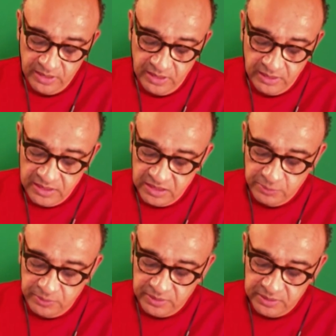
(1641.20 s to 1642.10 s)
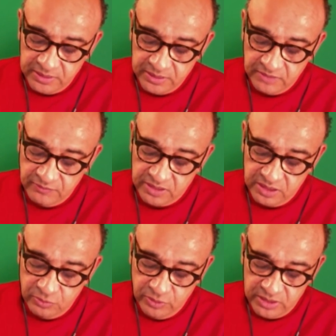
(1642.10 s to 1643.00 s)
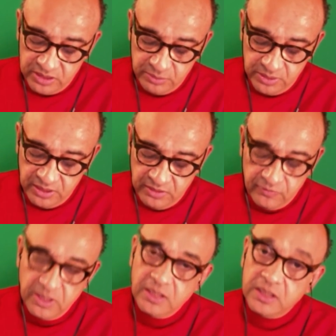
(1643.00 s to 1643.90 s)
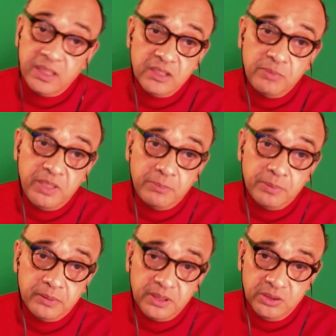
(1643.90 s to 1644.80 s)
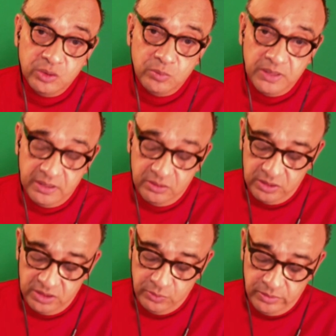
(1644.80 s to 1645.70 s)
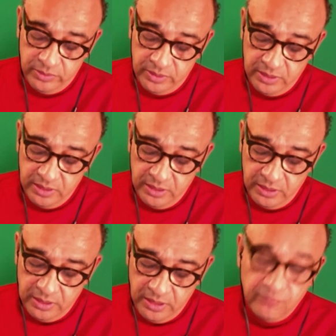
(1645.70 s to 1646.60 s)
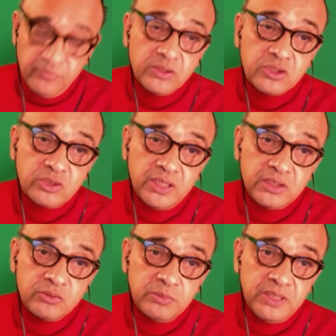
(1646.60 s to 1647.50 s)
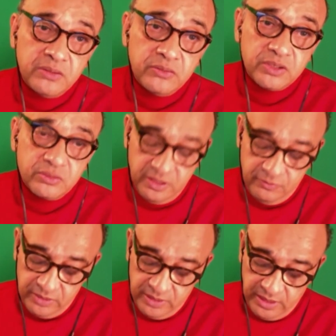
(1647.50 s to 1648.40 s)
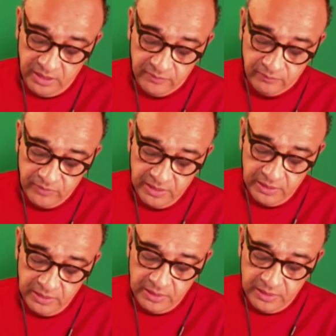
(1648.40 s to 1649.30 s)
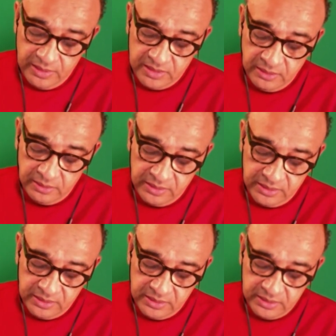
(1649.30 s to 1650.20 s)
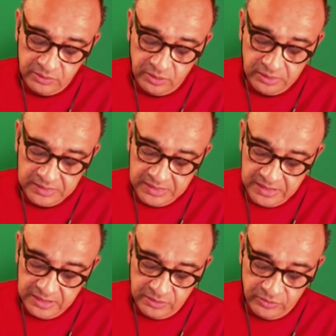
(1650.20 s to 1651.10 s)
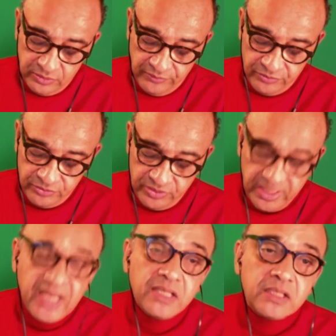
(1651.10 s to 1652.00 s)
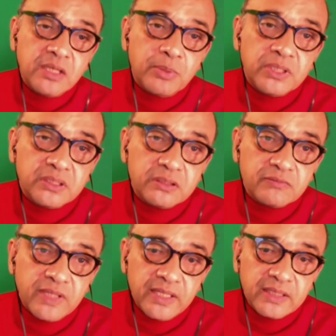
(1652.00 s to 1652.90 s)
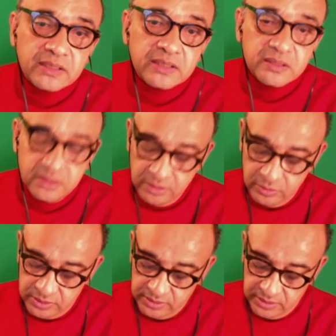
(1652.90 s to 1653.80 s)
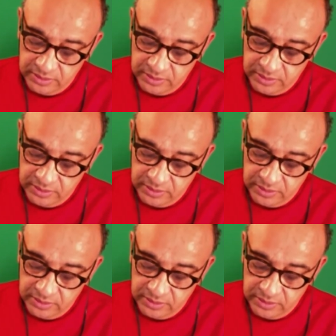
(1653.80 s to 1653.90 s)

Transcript: These experiences give us no reason to believe that other people are normally untrustworthy, even the strangers we meet on the street every day. Still, citizens do not need to understand a political fact to notice it,